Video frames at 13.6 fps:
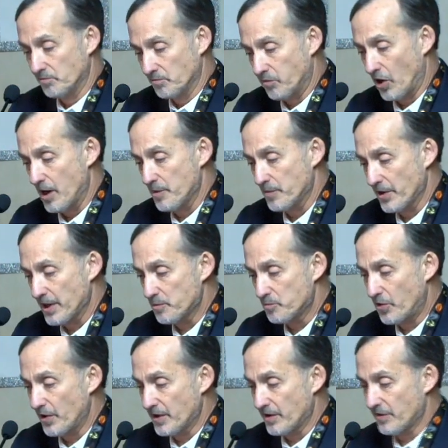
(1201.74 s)
primary
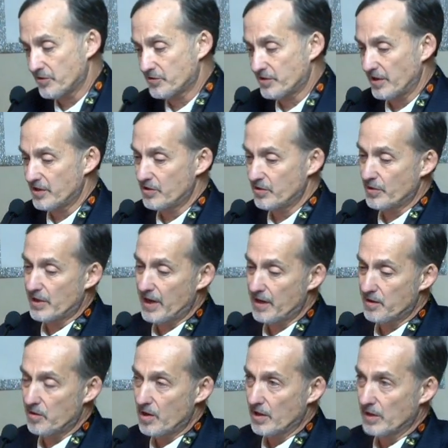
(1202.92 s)
endpoint of the study, you
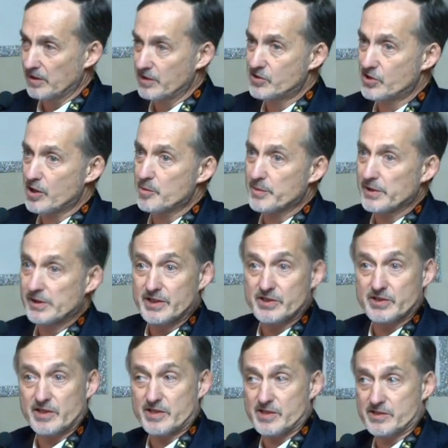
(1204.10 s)
can legitimately
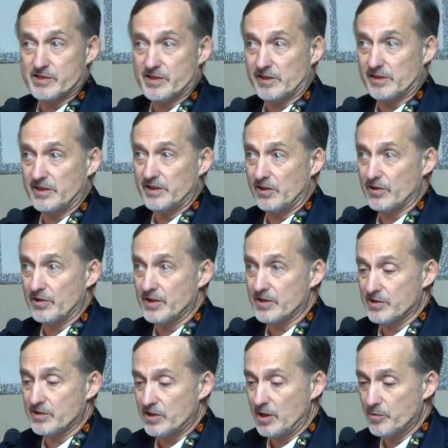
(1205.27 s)
statistically look into
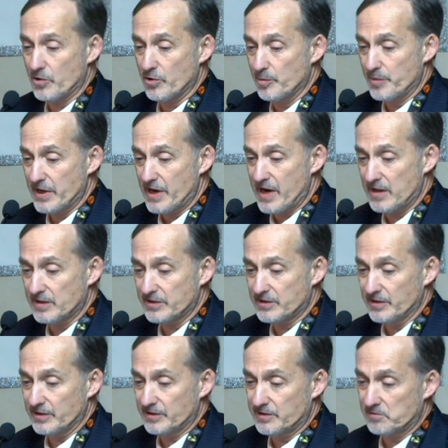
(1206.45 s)
subgroup
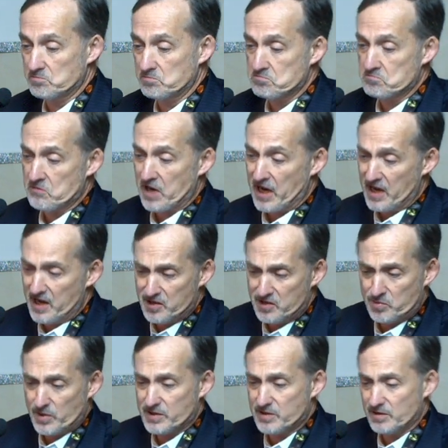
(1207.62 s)
analysis. Age
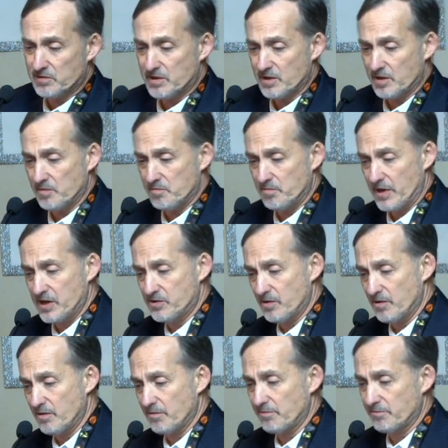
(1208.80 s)
wasn't a
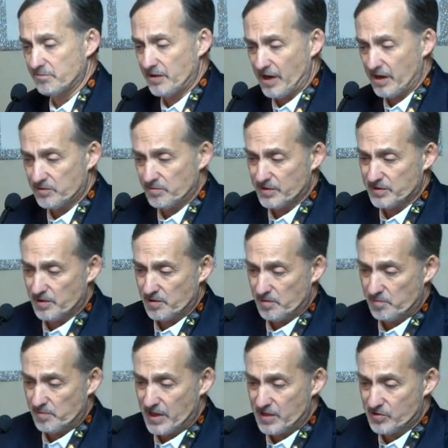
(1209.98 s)
major, sex wasn't a
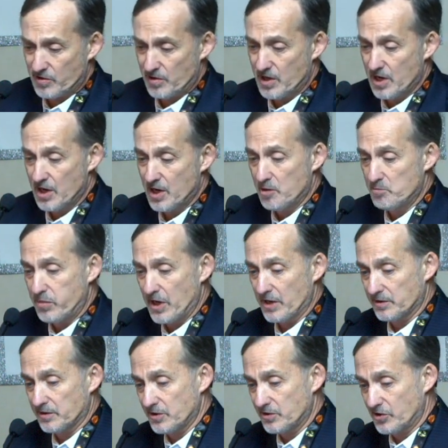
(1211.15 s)
major,
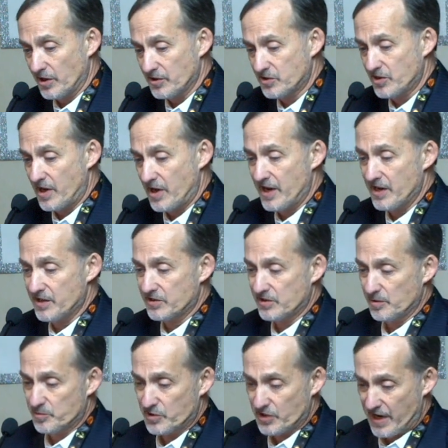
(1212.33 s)
but shunt size
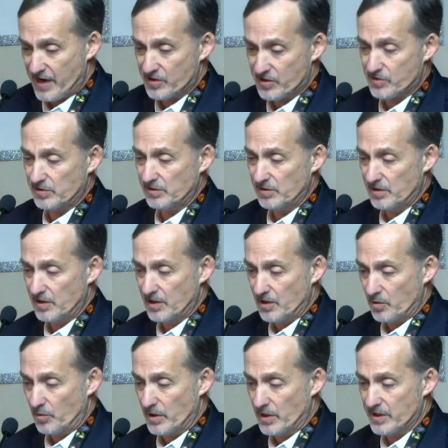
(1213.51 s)
substantial
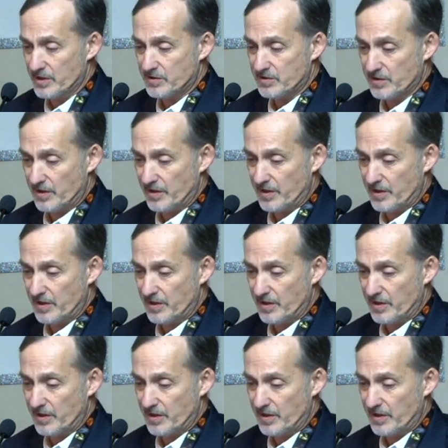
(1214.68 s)
was